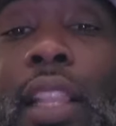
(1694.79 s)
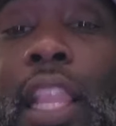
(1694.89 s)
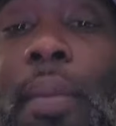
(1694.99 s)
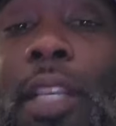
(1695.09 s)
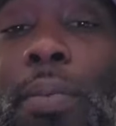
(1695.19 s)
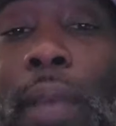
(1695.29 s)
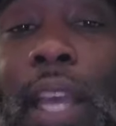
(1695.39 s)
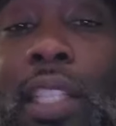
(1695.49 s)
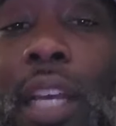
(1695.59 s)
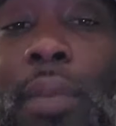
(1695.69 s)
let me
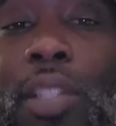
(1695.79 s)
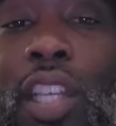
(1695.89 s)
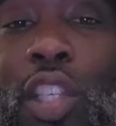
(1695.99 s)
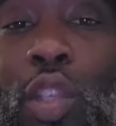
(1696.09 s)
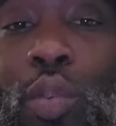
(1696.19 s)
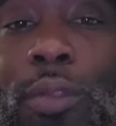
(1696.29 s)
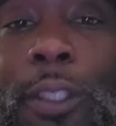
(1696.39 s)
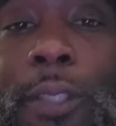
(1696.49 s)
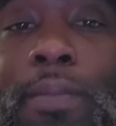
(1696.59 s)
explain something to you.